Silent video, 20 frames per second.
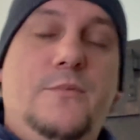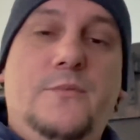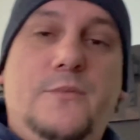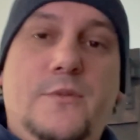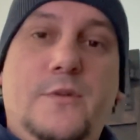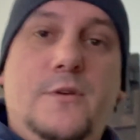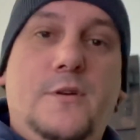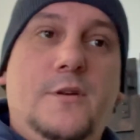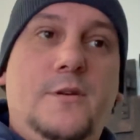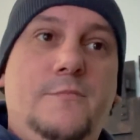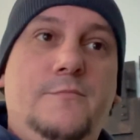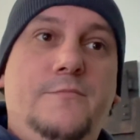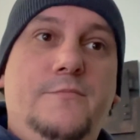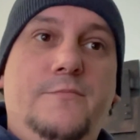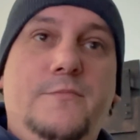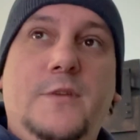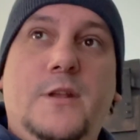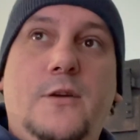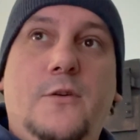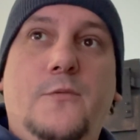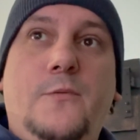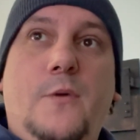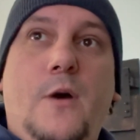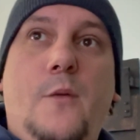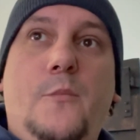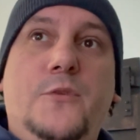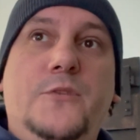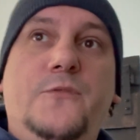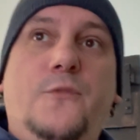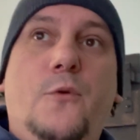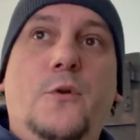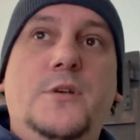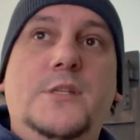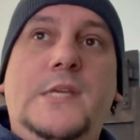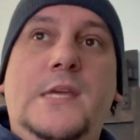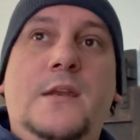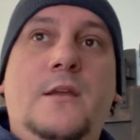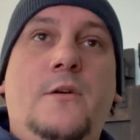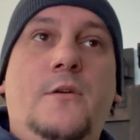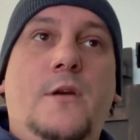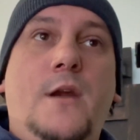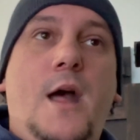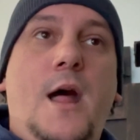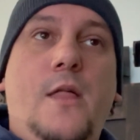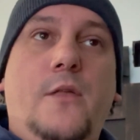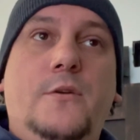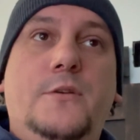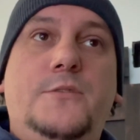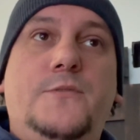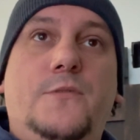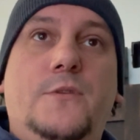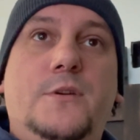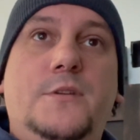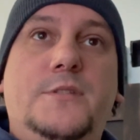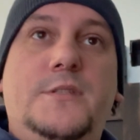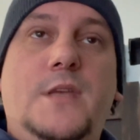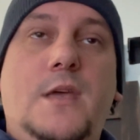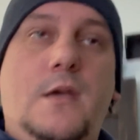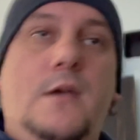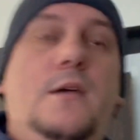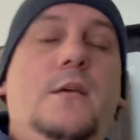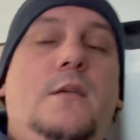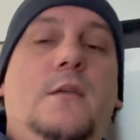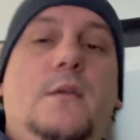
They're, you know, almost $1,400 for a set.